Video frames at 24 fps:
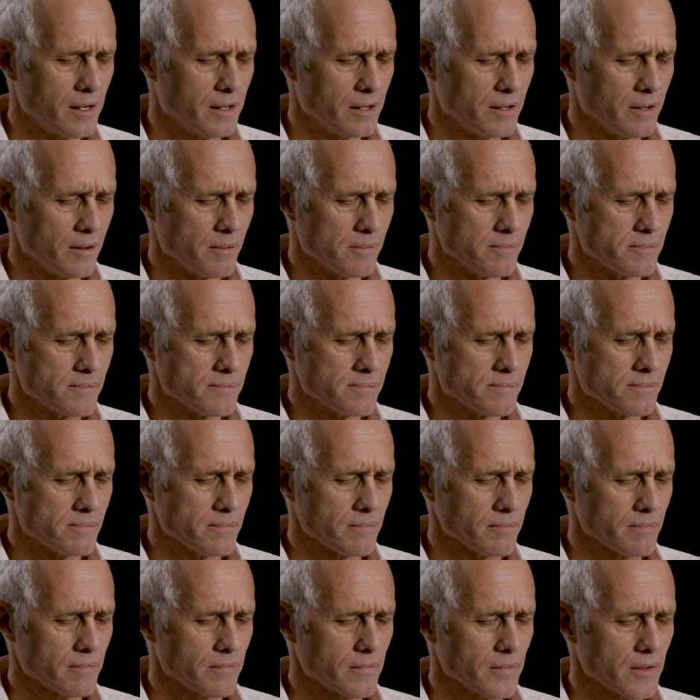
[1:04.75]

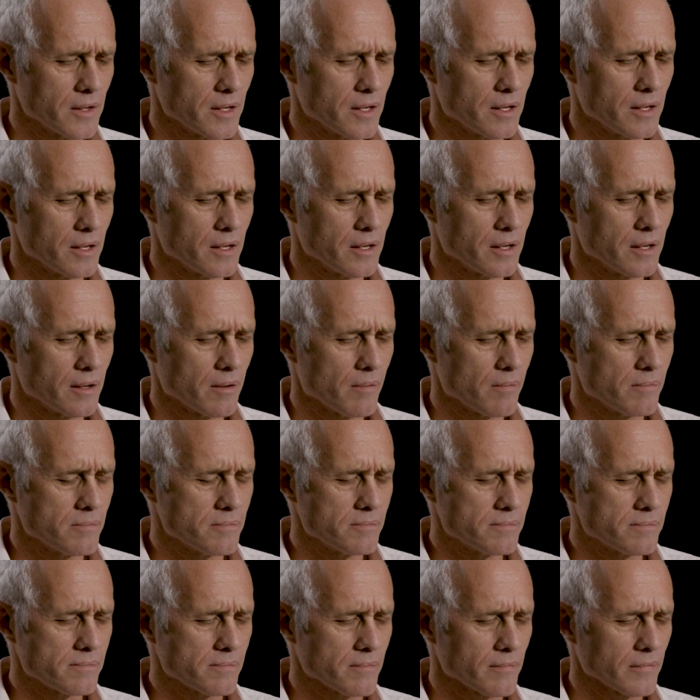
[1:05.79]

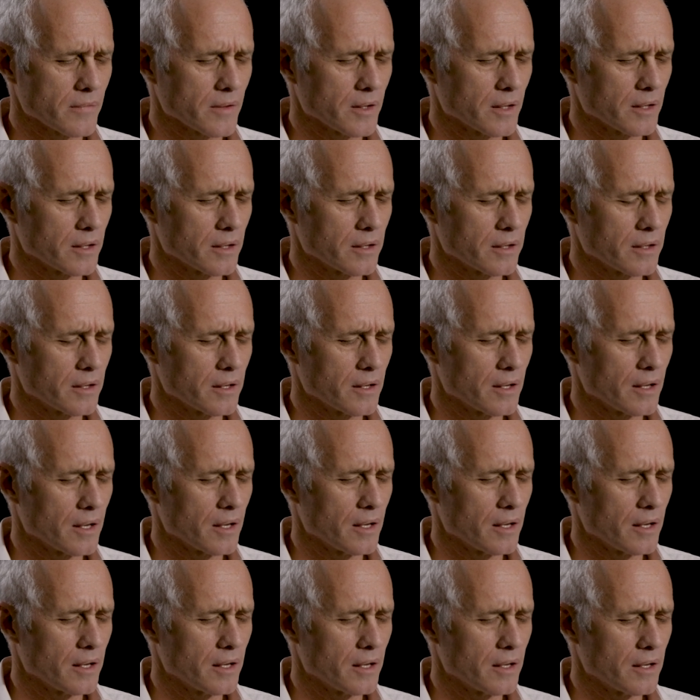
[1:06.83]

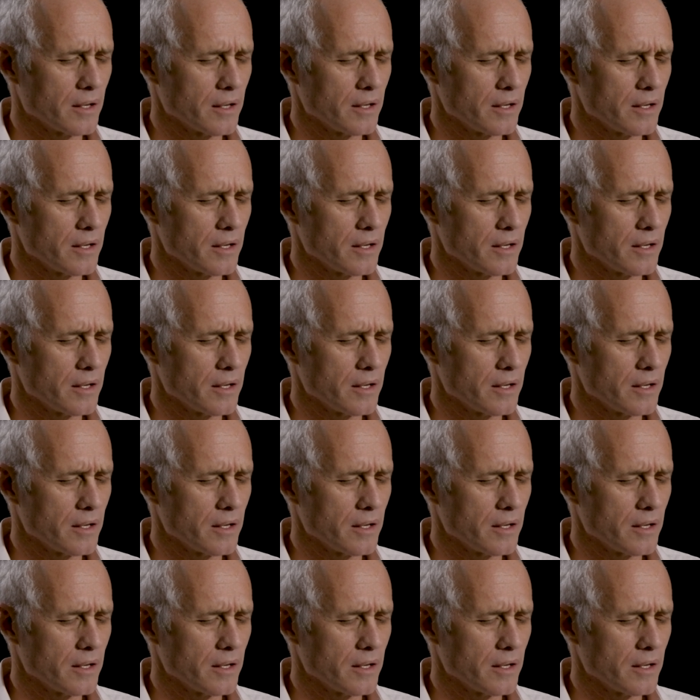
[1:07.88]
(silence)